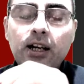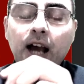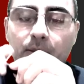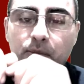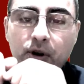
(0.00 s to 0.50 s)

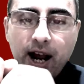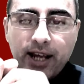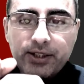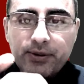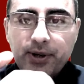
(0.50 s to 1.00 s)

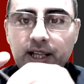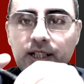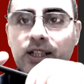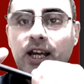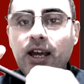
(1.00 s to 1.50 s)

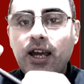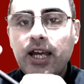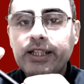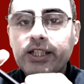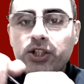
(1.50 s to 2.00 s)
carbohydrates
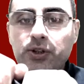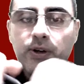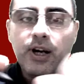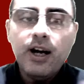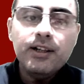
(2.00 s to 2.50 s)
and
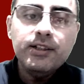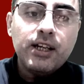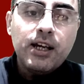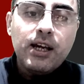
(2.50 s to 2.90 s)
sugars.